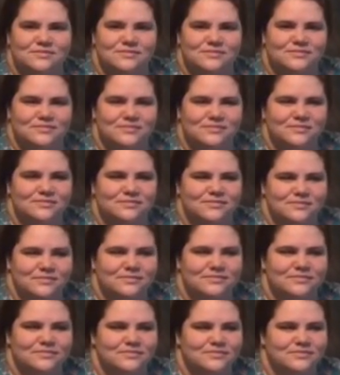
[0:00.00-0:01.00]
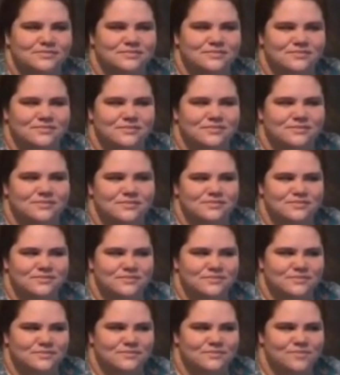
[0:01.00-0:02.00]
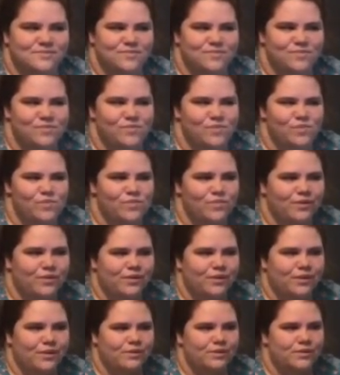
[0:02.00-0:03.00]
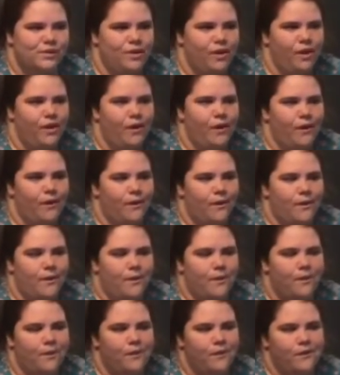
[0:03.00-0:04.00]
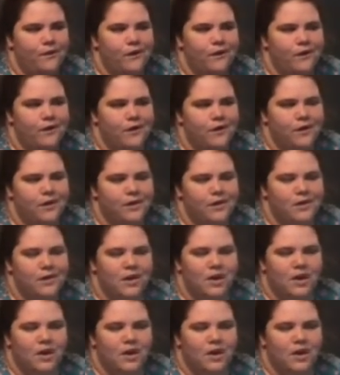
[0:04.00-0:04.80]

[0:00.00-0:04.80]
[no speech]